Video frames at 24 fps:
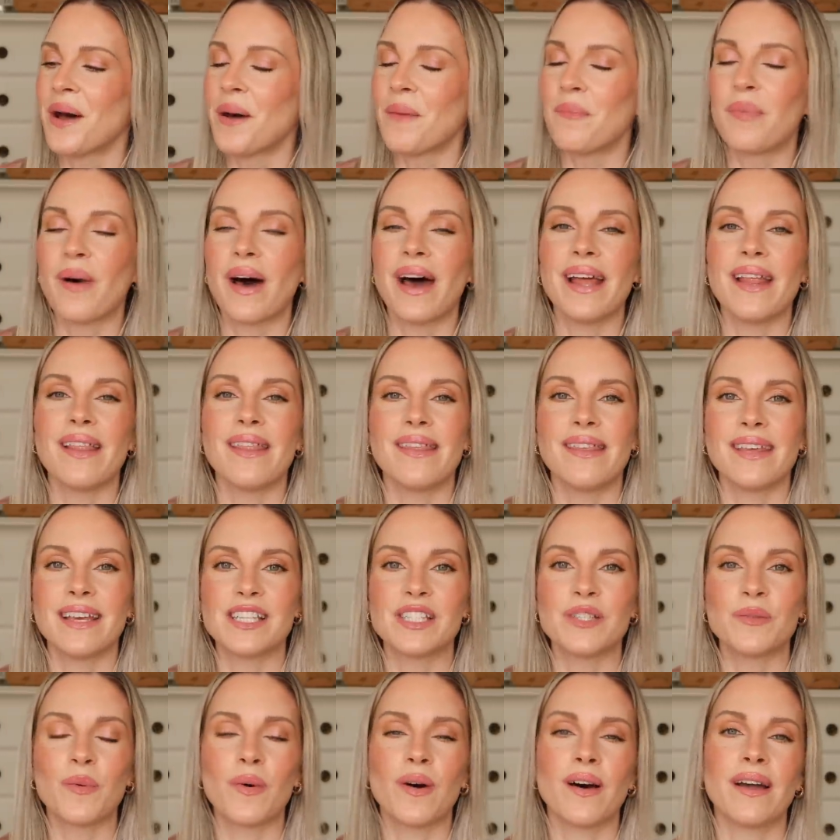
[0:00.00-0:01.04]
But
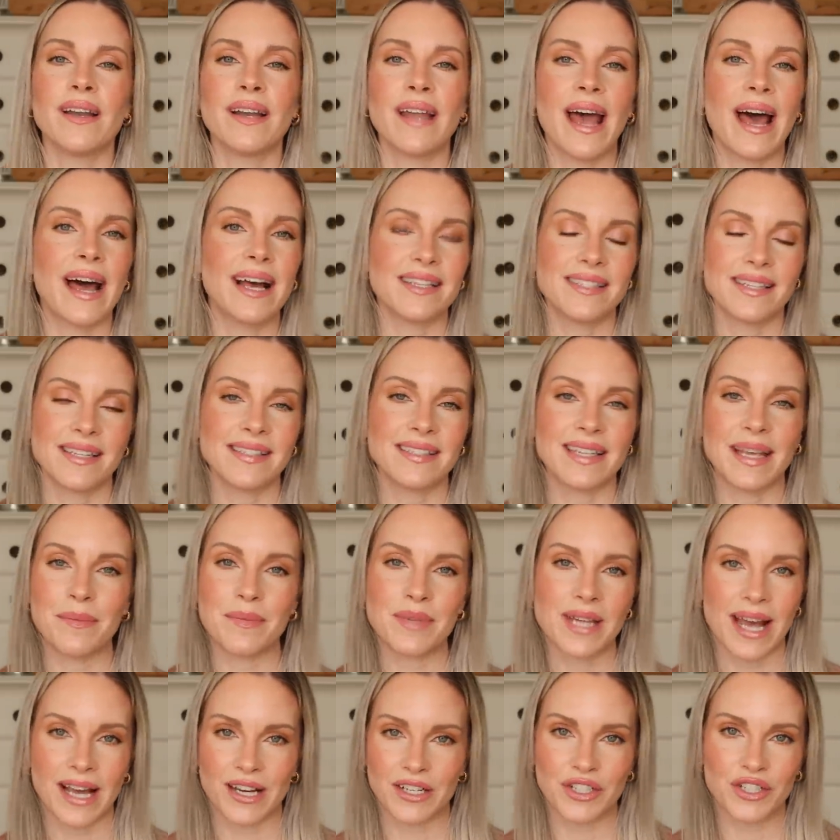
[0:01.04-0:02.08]
this one has the same
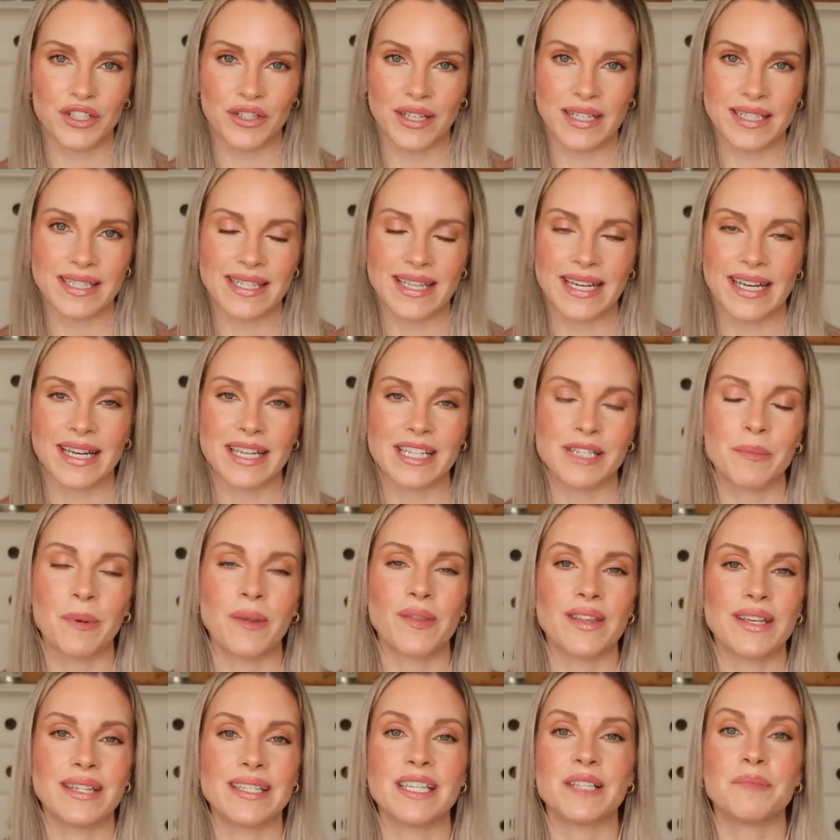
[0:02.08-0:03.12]
texture as this, but
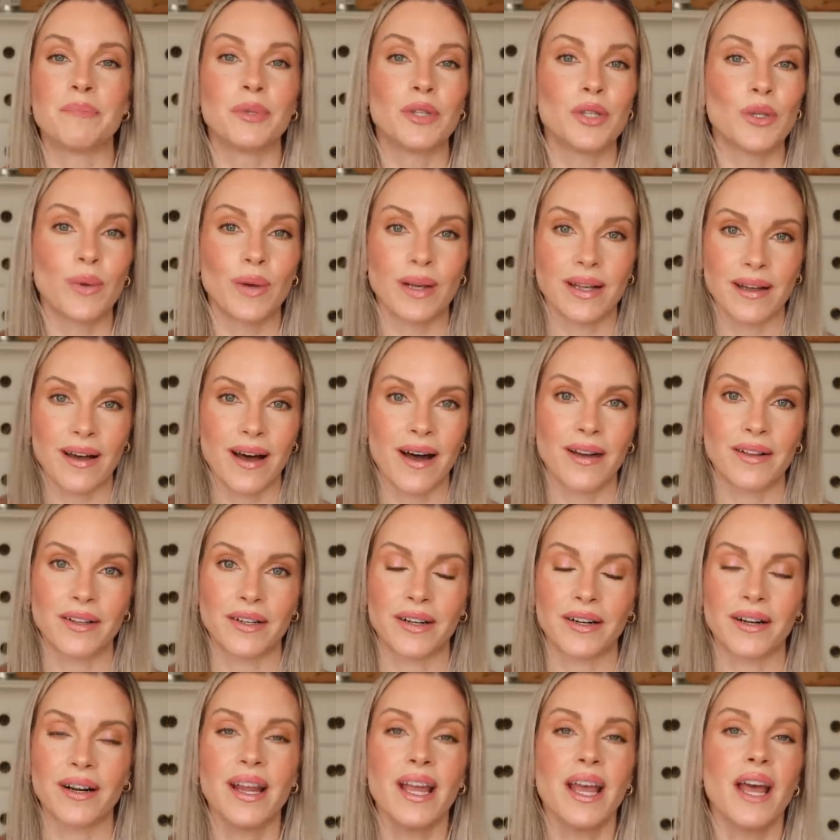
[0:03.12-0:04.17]
this is blue in
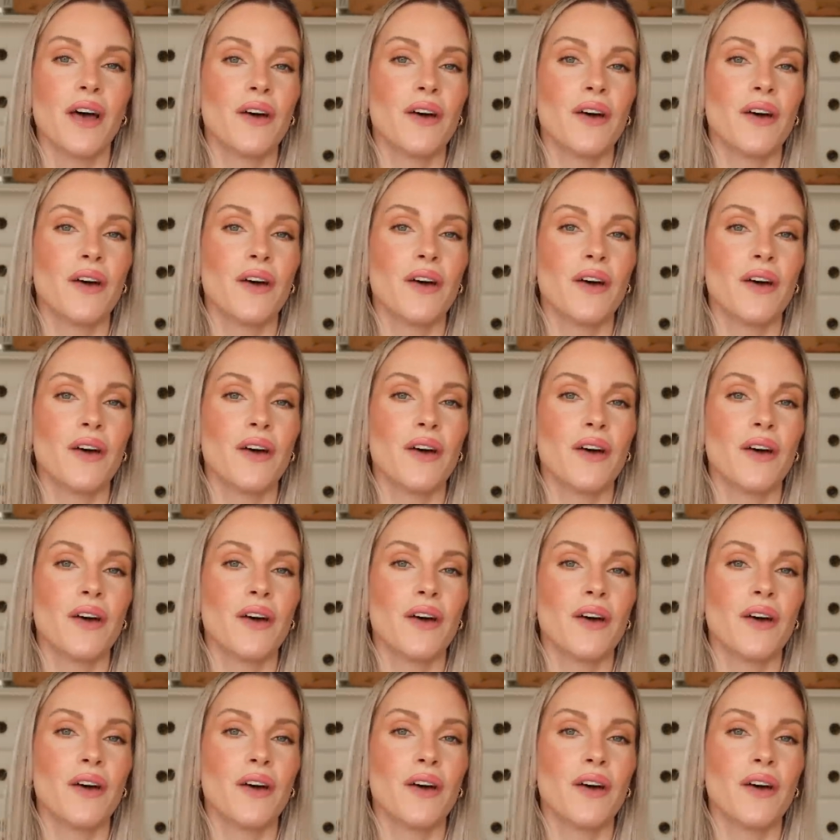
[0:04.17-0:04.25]
color,